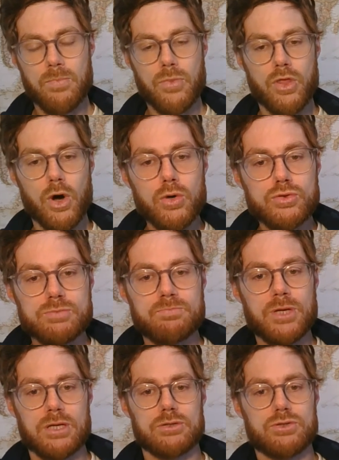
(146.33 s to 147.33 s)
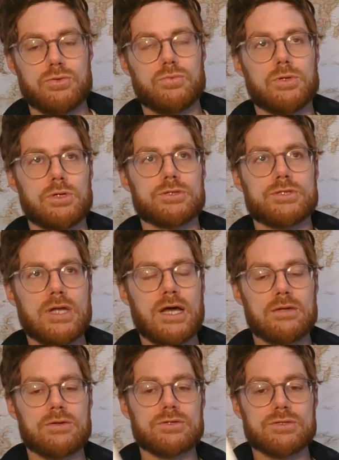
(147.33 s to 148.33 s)
Those being two worlds, and
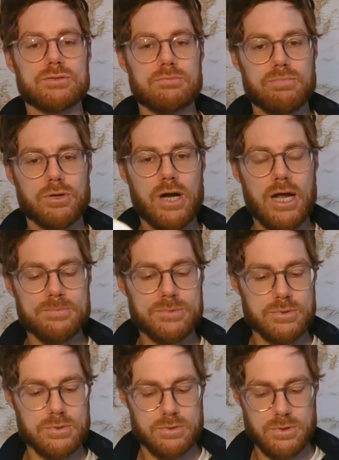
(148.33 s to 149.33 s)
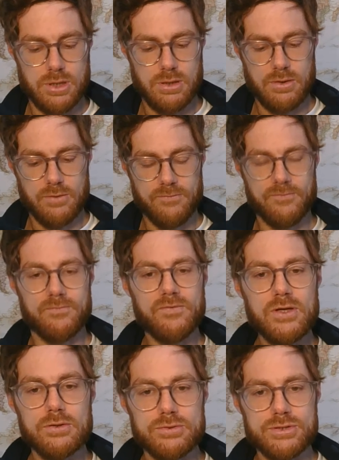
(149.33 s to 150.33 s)
how there's perhaps there
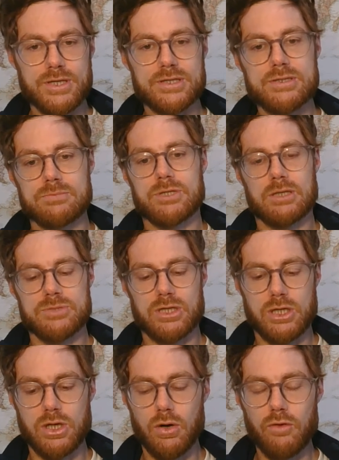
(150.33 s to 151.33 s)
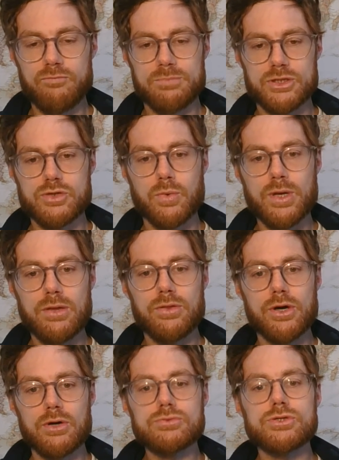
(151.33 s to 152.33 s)
feels like sometimes a gulf between
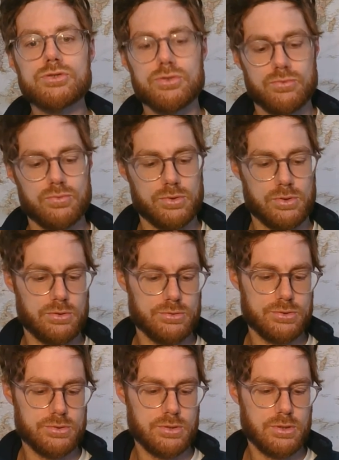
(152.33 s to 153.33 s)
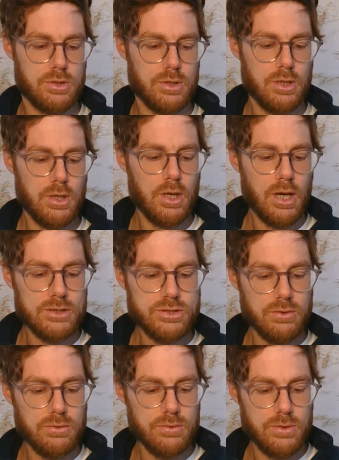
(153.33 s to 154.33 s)
those two worlds. And
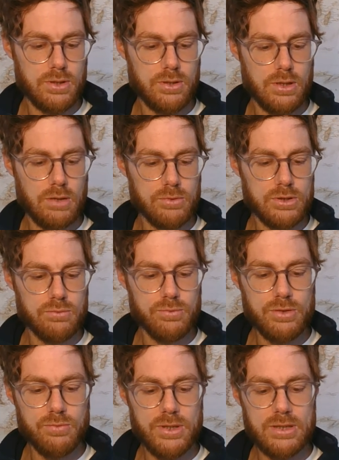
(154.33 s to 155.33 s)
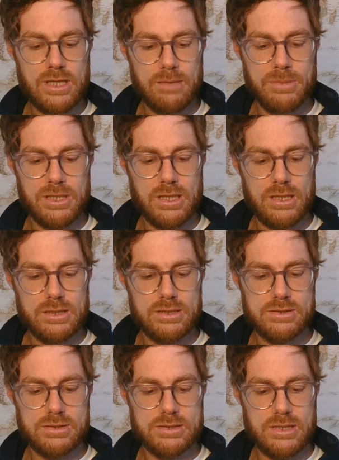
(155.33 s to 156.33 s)
so I wanted to reread that beginning
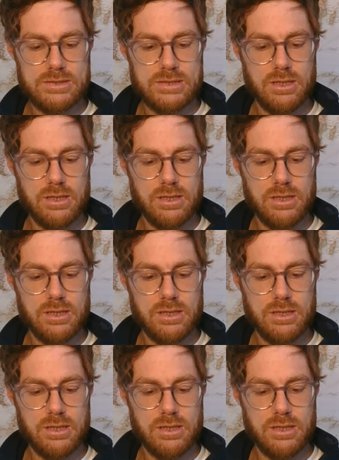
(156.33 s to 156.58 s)
because it says,